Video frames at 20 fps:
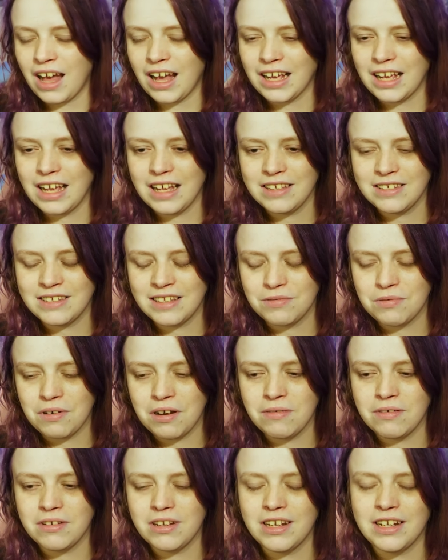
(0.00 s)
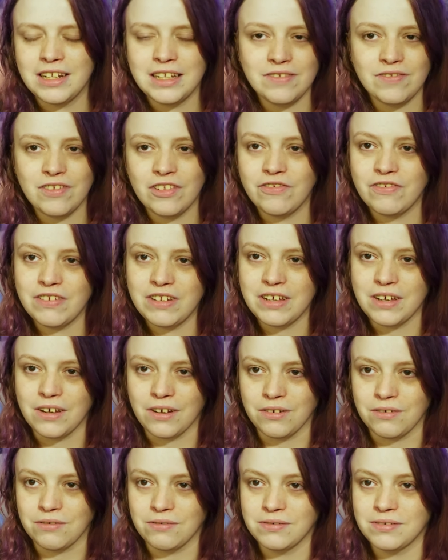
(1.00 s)
I guess that's why I'm going to leave this
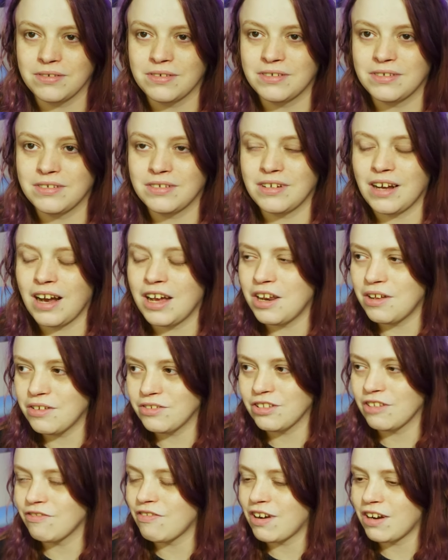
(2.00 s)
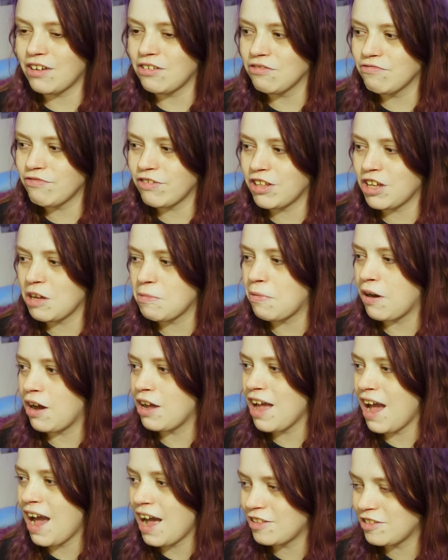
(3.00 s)
video. I know it's not a very long video, but I
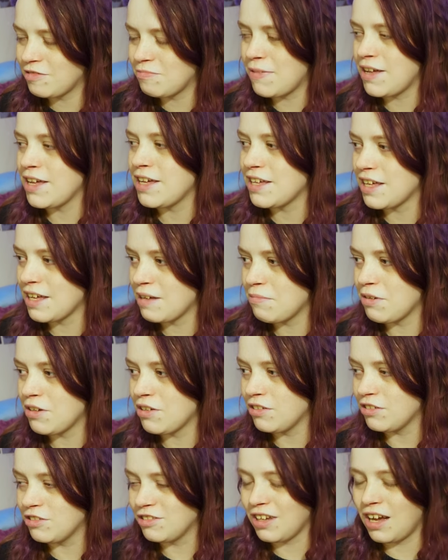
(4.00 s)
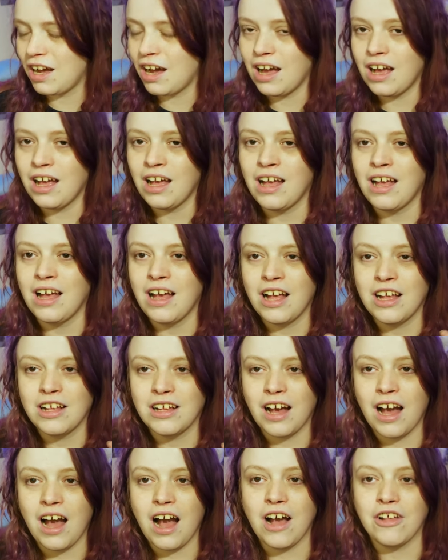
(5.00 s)
had to make it because
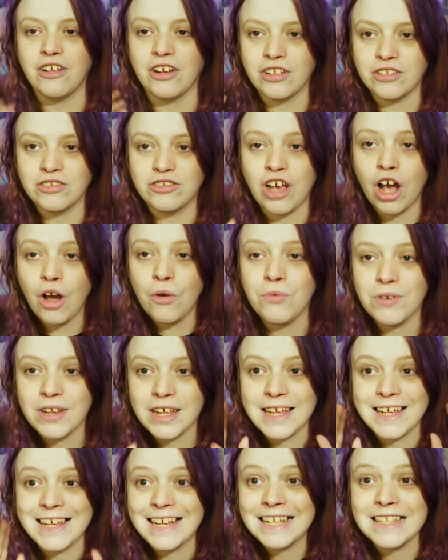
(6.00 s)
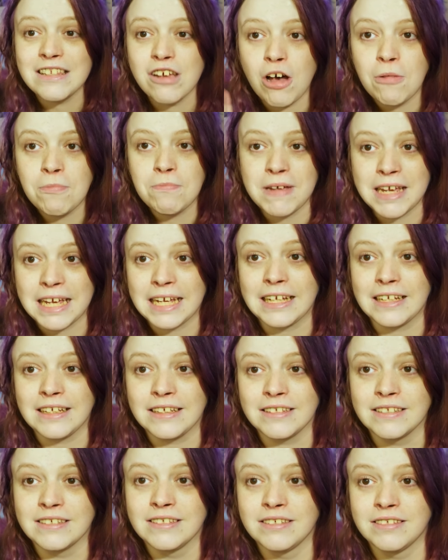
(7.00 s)
don't hit on
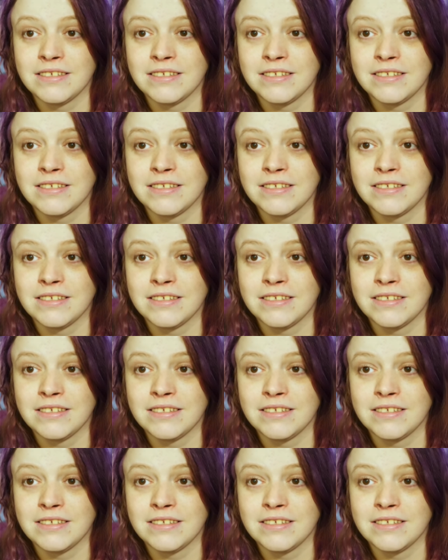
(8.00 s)
me.